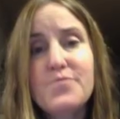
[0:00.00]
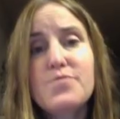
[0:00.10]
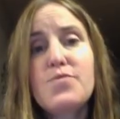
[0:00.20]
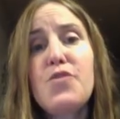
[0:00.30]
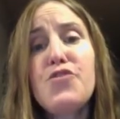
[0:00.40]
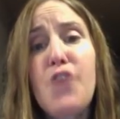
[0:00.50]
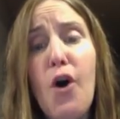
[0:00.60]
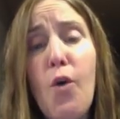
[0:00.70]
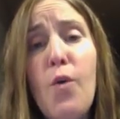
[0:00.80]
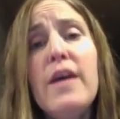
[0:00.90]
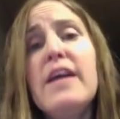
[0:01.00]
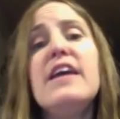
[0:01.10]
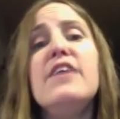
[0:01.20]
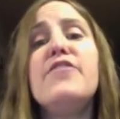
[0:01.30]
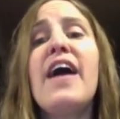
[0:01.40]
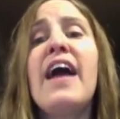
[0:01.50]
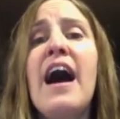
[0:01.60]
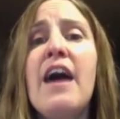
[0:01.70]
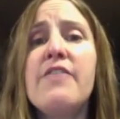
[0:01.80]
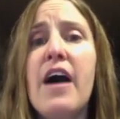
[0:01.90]
So, if I
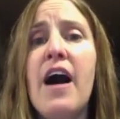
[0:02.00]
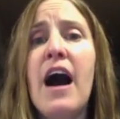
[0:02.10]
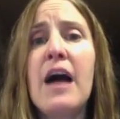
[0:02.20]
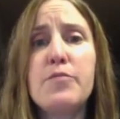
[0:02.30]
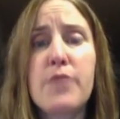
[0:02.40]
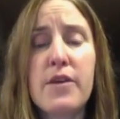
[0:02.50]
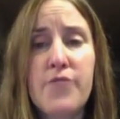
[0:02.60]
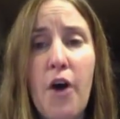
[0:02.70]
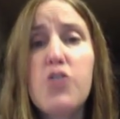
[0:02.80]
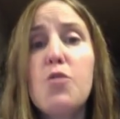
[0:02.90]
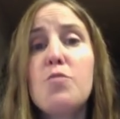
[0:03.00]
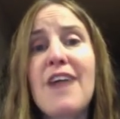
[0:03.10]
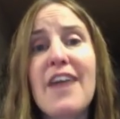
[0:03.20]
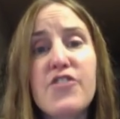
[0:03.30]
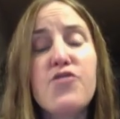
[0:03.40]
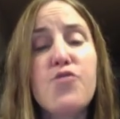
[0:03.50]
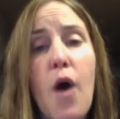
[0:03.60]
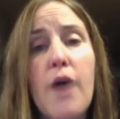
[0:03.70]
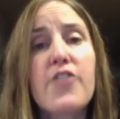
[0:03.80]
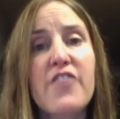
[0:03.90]
have a high blood volume, lots of
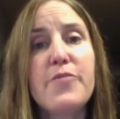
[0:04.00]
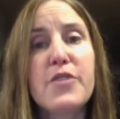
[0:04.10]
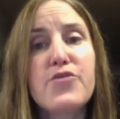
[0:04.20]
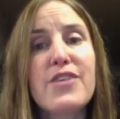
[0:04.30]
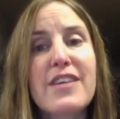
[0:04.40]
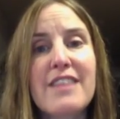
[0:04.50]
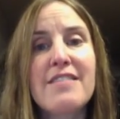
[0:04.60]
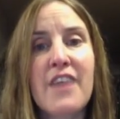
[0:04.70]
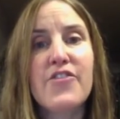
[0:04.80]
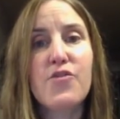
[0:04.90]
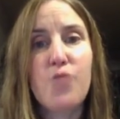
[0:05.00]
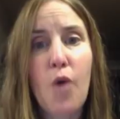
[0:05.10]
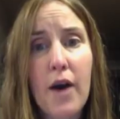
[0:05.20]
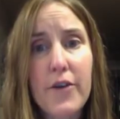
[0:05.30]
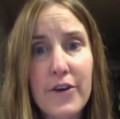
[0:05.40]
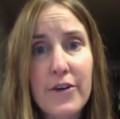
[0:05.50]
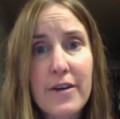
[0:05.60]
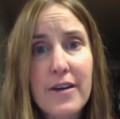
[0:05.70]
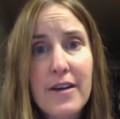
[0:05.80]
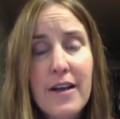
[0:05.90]
water, I've been drinking lots of water,
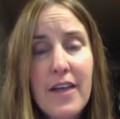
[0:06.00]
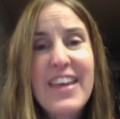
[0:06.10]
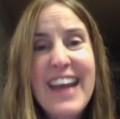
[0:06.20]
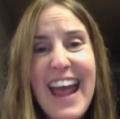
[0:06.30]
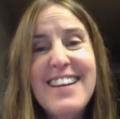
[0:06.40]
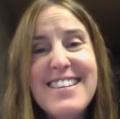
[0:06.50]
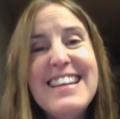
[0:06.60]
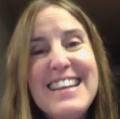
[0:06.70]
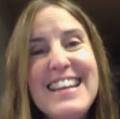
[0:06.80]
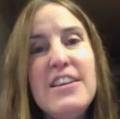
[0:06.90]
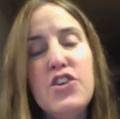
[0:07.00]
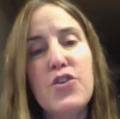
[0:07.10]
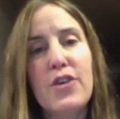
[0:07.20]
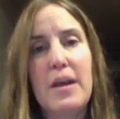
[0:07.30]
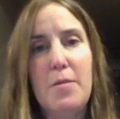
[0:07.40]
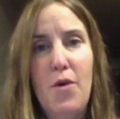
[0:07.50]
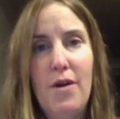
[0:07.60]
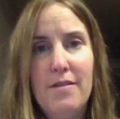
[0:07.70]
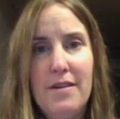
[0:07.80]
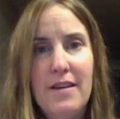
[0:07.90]
then I actually need to urinate more.
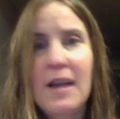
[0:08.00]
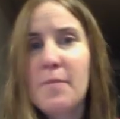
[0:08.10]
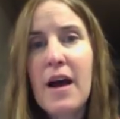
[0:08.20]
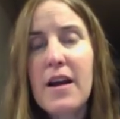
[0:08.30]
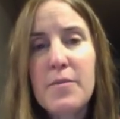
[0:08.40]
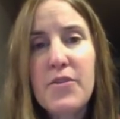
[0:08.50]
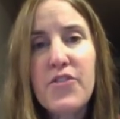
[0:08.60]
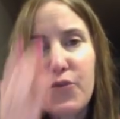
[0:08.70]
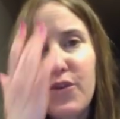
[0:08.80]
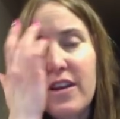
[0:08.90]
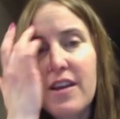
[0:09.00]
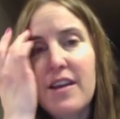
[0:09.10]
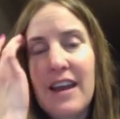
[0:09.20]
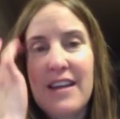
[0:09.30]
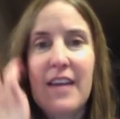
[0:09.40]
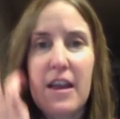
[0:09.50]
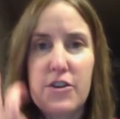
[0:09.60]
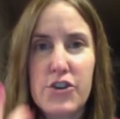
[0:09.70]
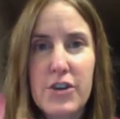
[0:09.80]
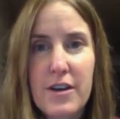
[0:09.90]
And I'm not going to be secreting
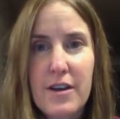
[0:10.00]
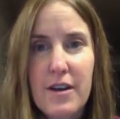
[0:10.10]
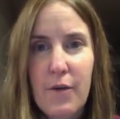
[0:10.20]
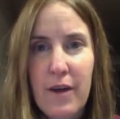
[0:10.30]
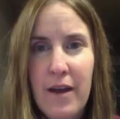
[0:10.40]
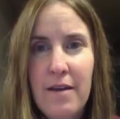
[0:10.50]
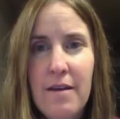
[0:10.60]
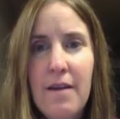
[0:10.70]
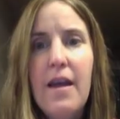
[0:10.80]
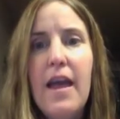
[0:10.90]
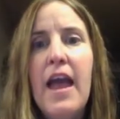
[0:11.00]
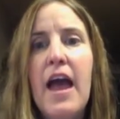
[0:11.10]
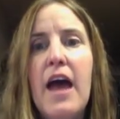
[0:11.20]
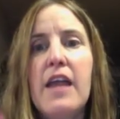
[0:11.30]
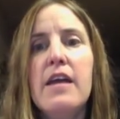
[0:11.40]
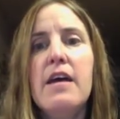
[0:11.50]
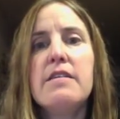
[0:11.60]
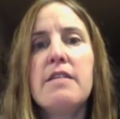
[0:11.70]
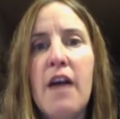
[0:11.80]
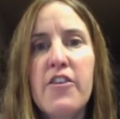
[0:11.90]
ADH. Okay? And
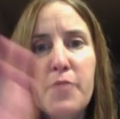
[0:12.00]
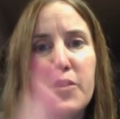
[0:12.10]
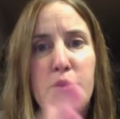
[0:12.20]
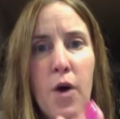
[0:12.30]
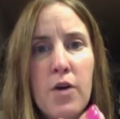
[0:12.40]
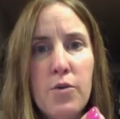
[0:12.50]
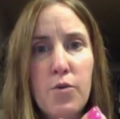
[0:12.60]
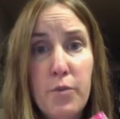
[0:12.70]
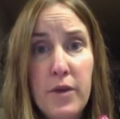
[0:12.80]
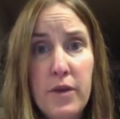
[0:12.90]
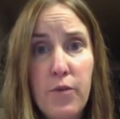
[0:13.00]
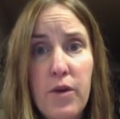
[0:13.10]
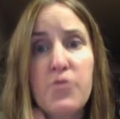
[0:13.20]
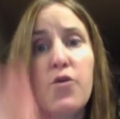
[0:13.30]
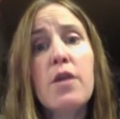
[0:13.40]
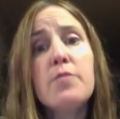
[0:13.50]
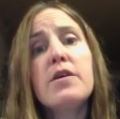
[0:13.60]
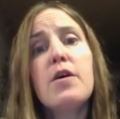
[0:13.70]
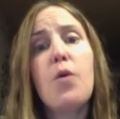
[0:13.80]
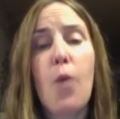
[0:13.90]
not as much water will be reabsorbed.
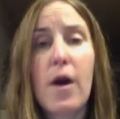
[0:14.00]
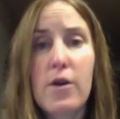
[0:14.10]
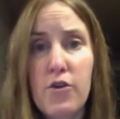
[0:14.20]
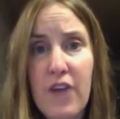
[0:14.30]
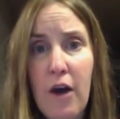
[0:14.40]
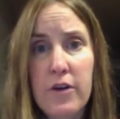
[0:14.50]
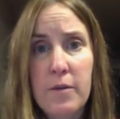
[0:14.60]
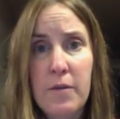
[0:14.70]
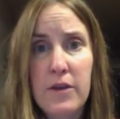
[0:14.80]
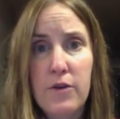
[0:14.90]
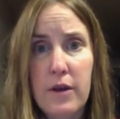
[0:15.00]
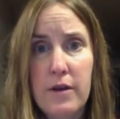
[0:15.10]
Water goes out in my urine.